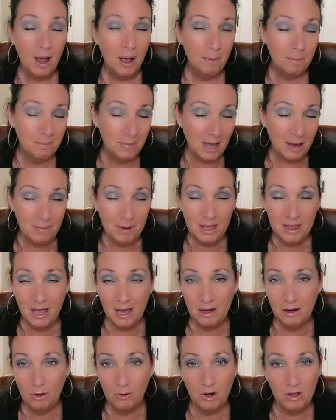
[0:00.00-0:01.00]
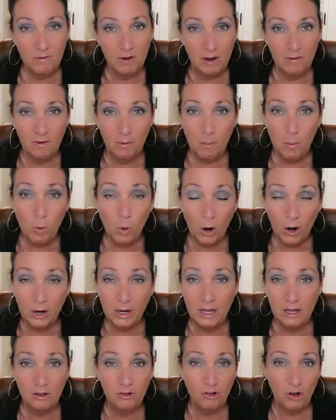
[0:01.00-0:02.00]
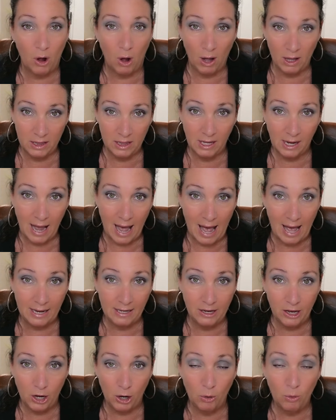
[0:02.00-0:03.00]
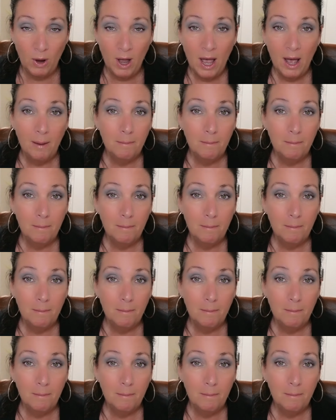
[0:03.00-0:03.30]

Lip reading: Maybe they don't even have a mortgage on the condo.